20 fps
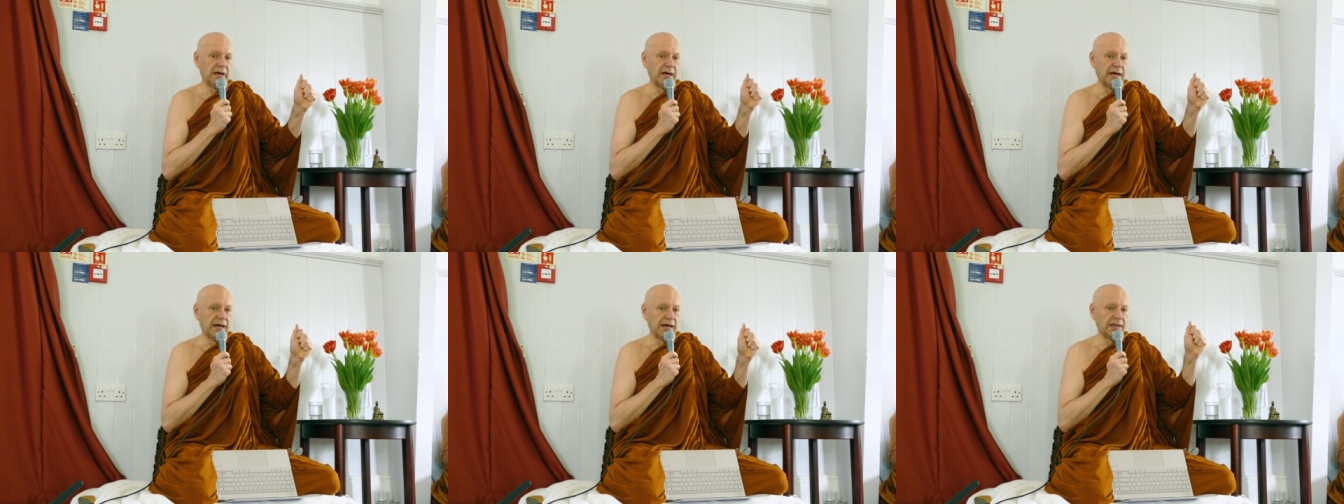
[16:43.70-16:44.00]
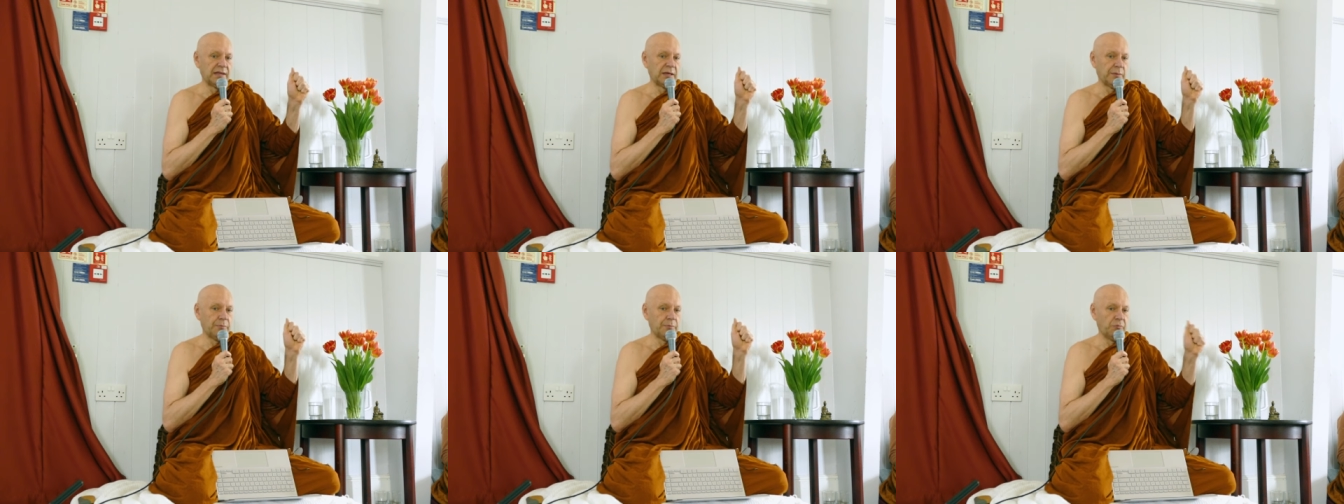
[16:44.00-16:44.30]

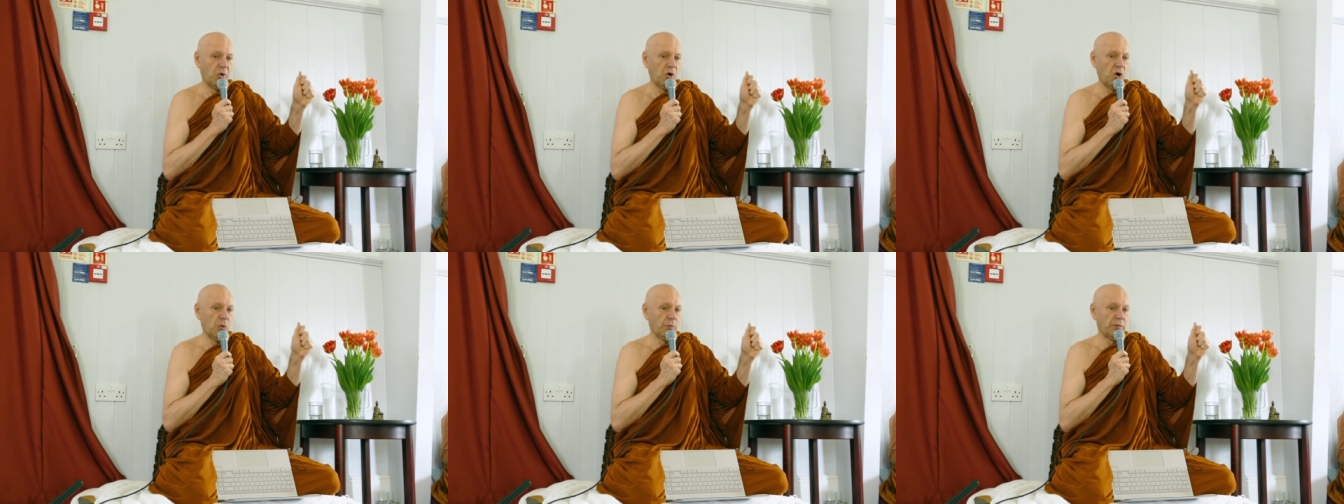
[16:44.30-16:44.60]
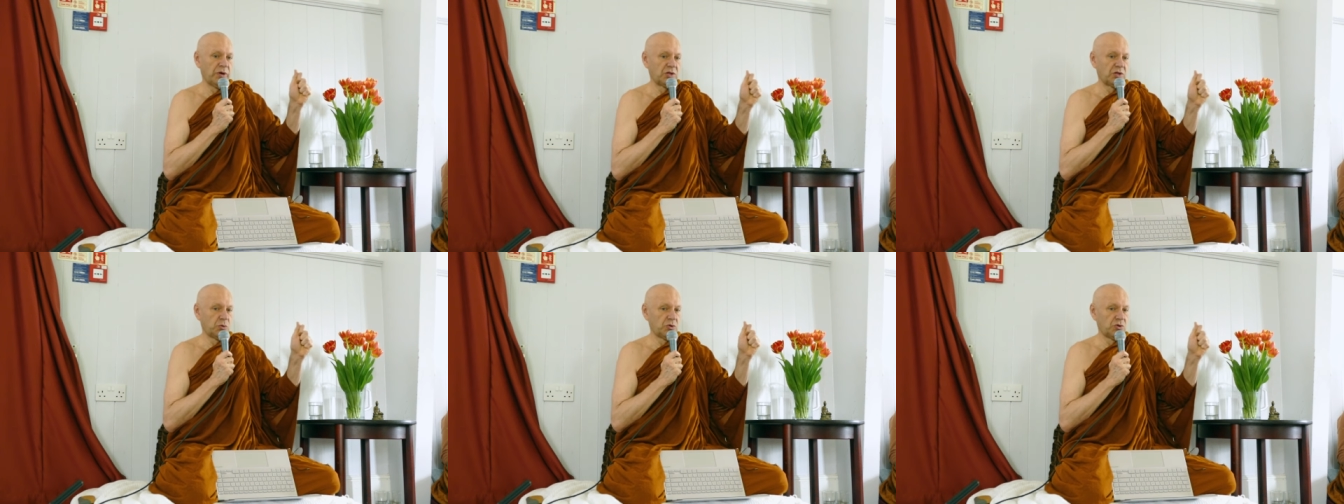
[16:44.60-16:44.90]
and the
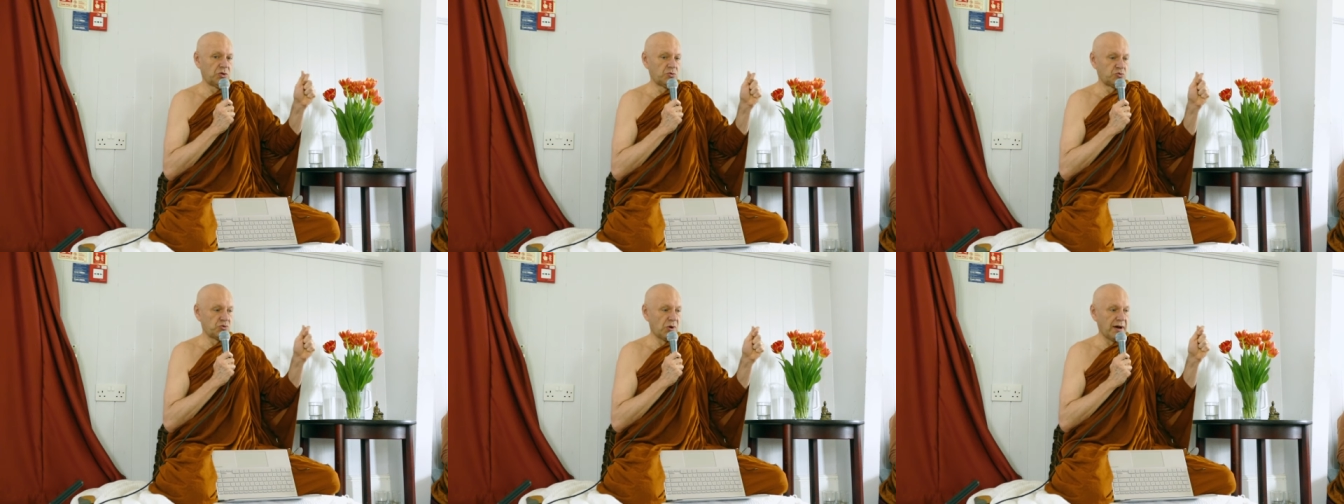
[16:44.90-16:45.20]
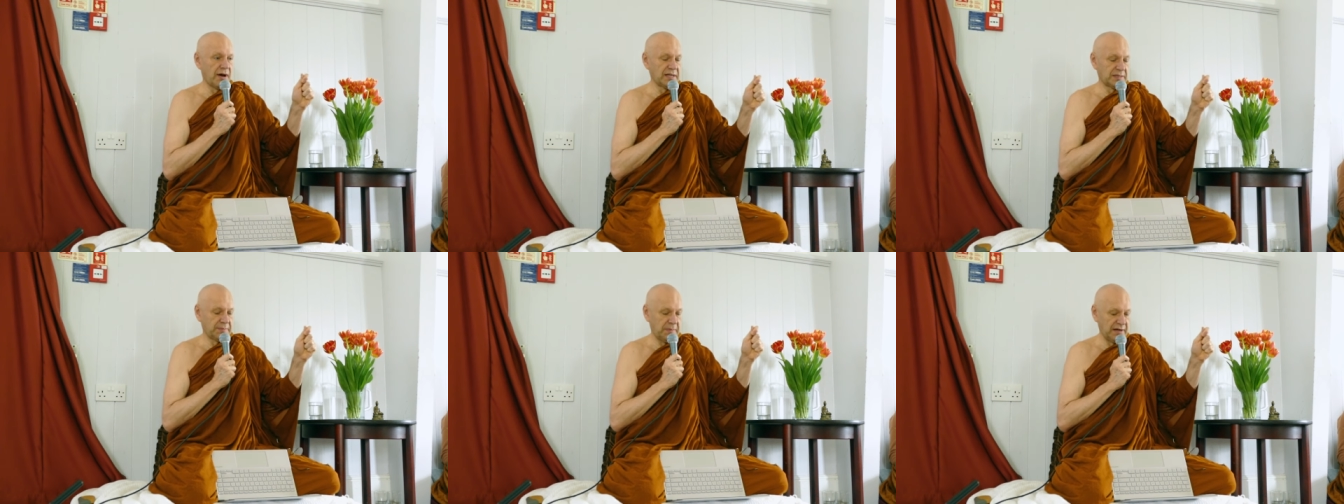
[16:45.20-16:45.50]
moment you
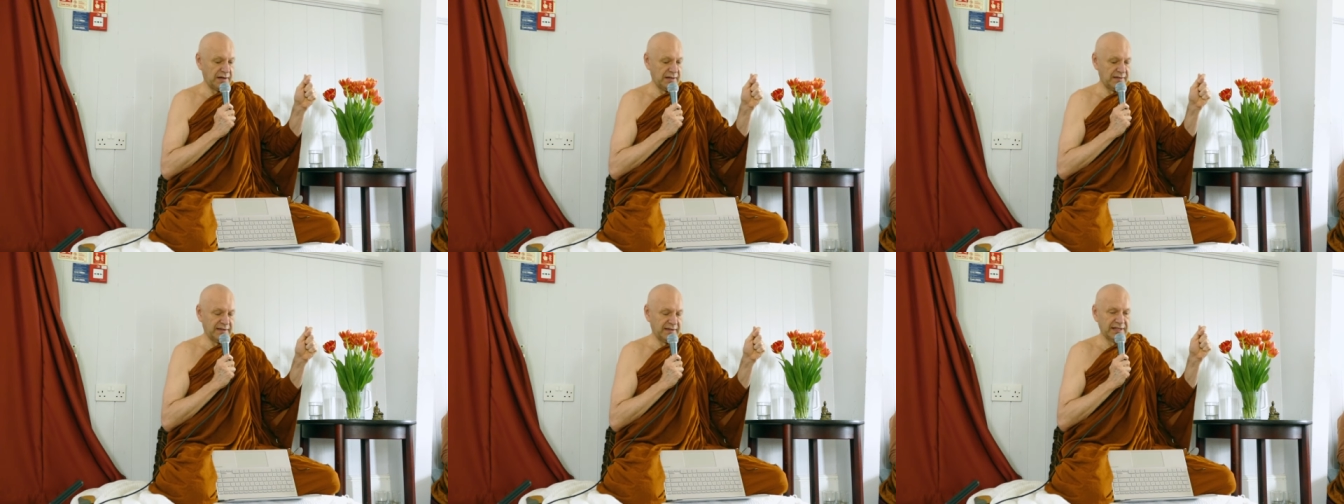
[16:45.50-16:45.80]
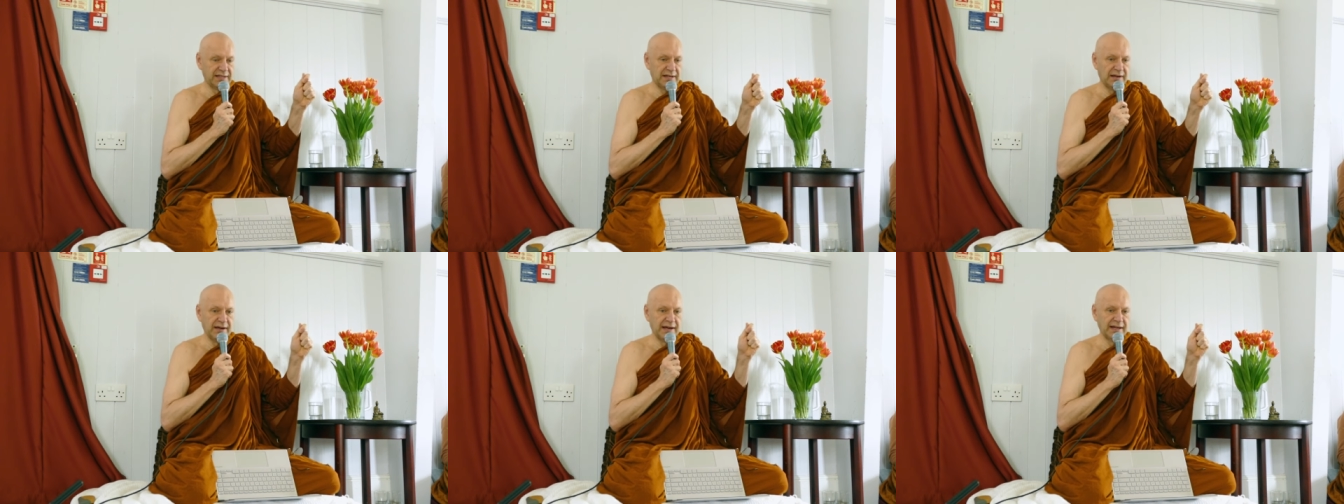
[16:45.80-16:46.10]
grasp
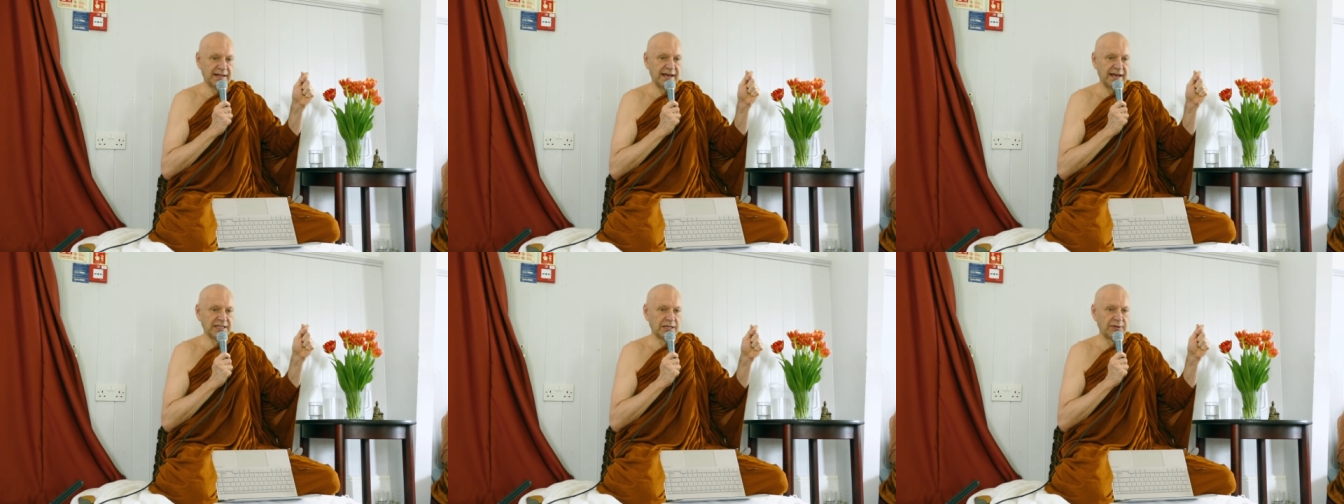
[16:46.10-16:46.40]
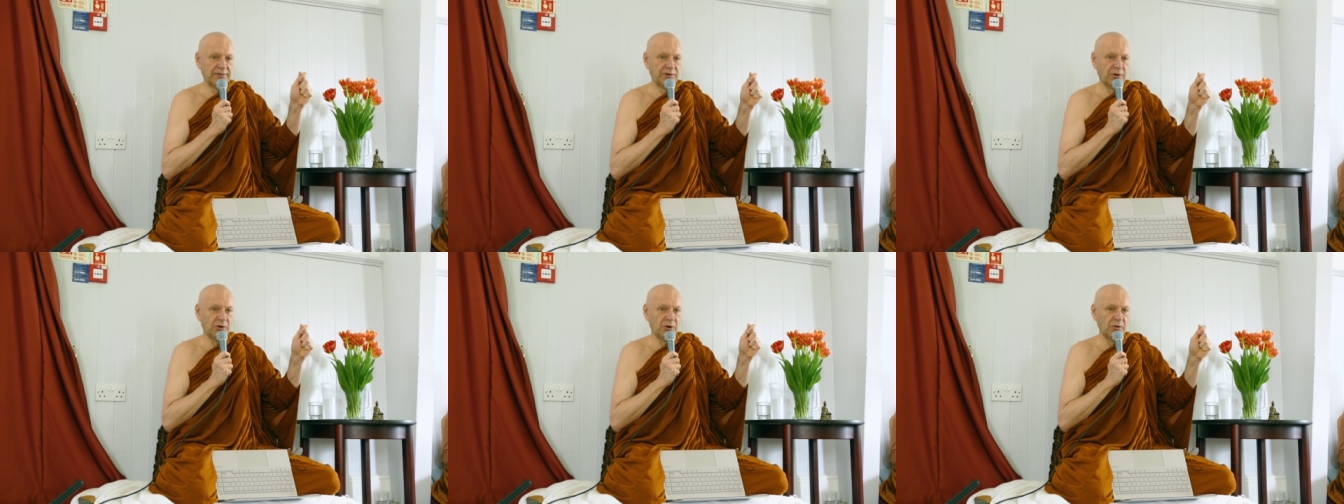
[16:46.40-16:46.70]
anything tight as
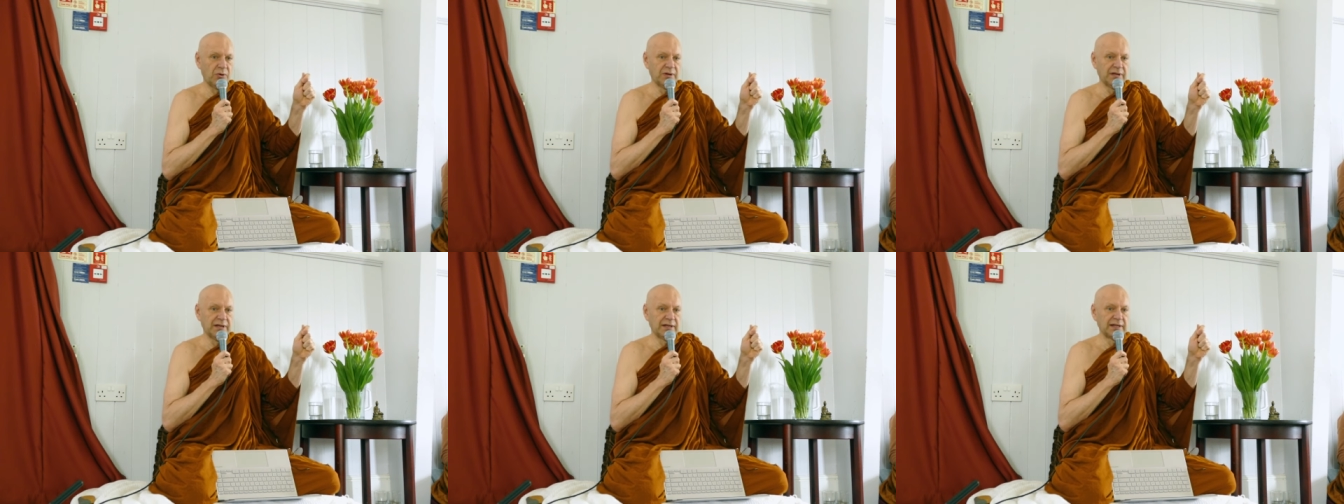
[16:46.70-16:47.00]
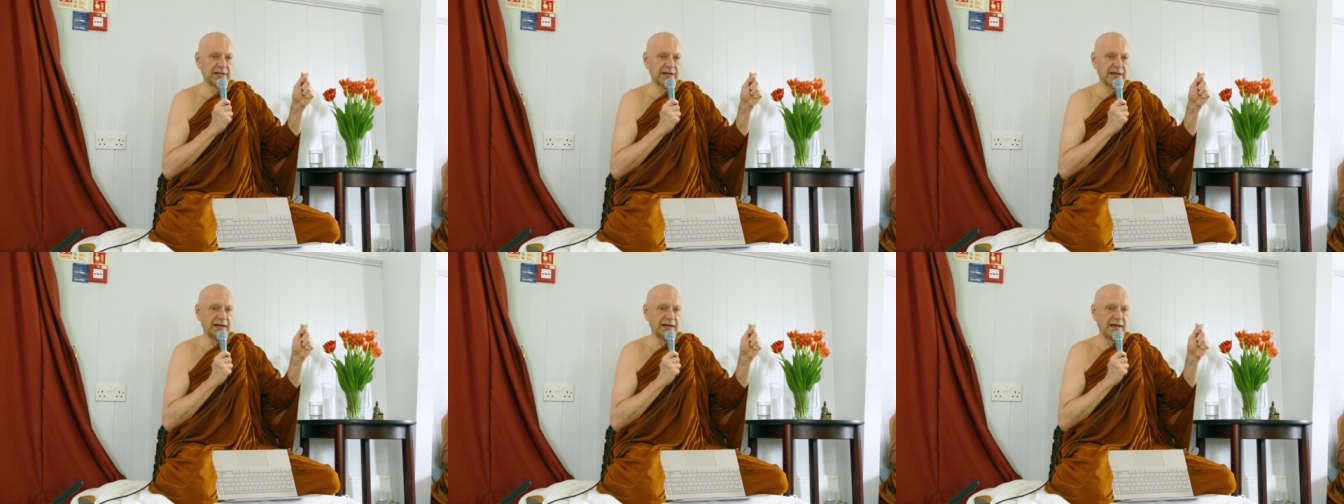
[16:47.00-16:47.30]
if you own
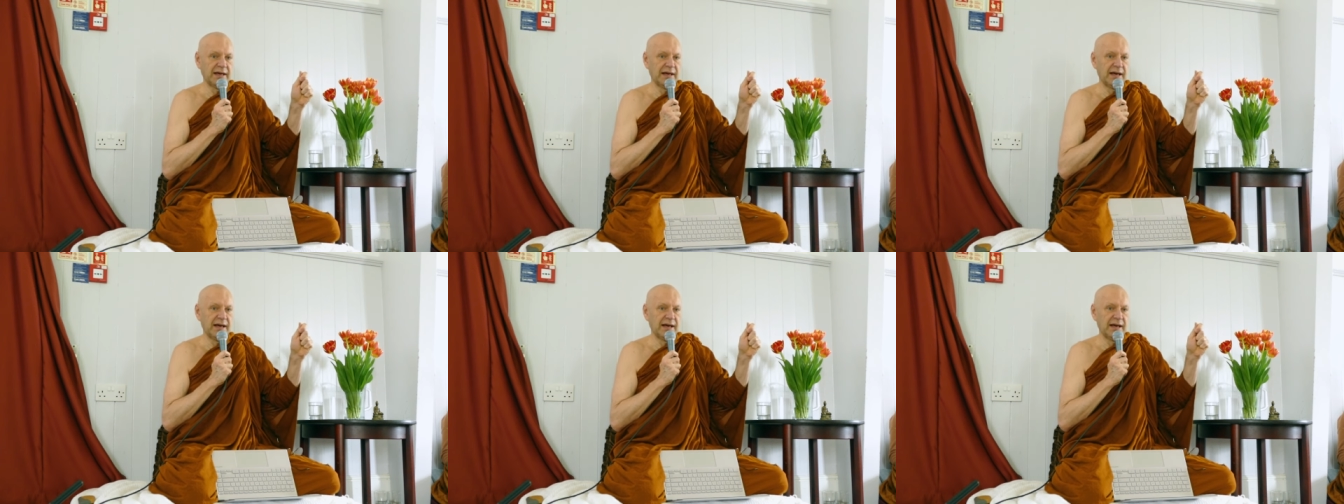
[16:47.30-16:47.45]
it, uh,